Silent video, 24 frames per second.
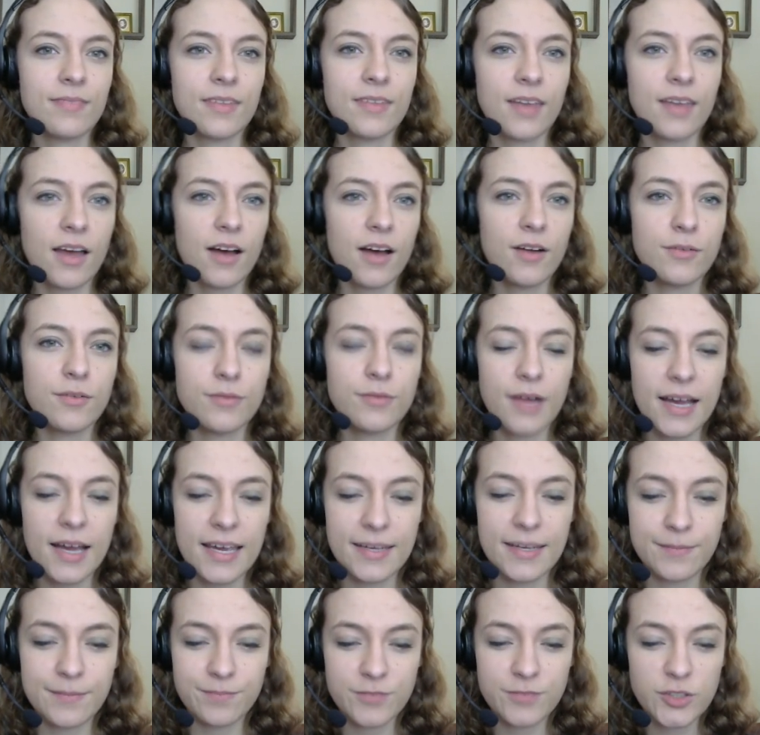All
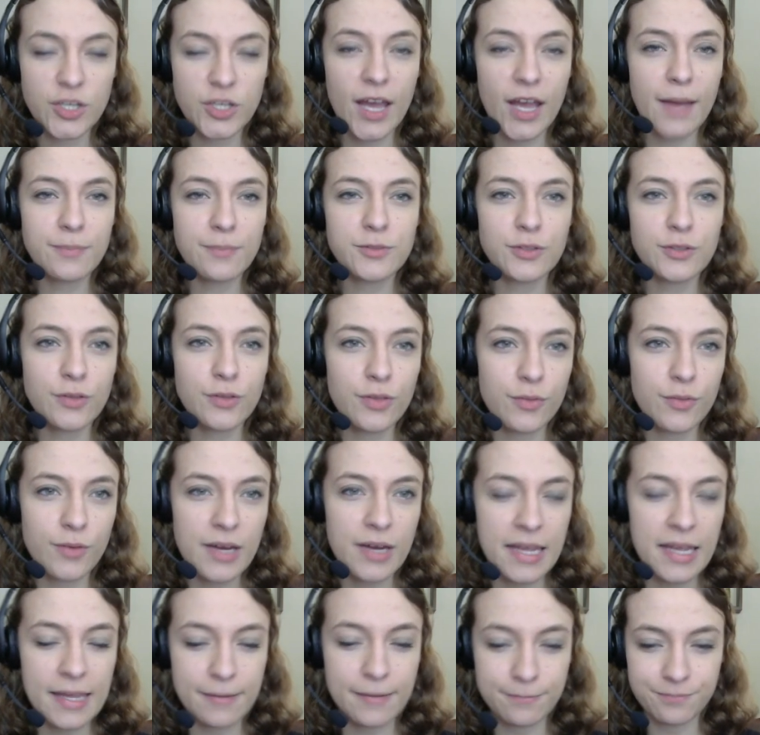right, Chapter
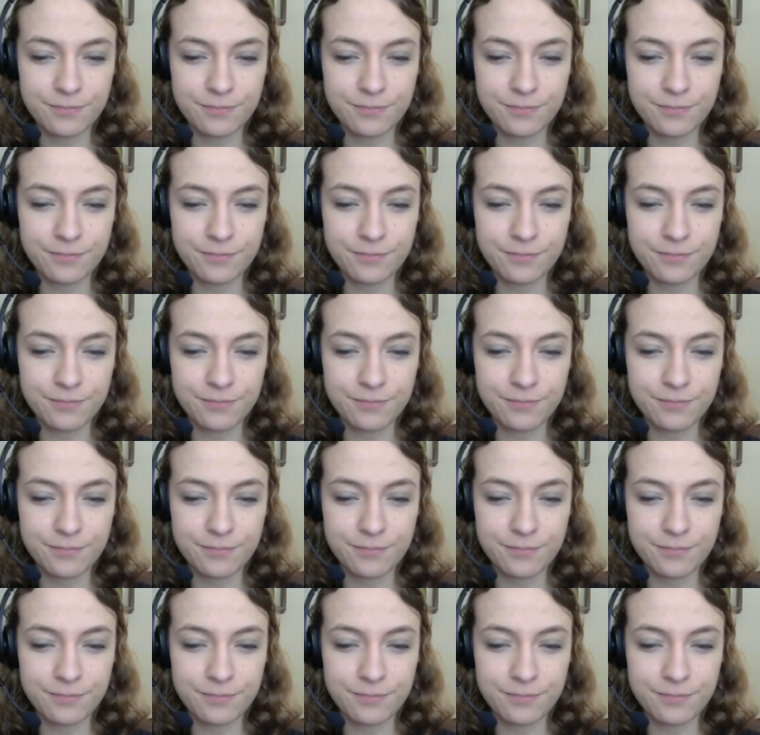3.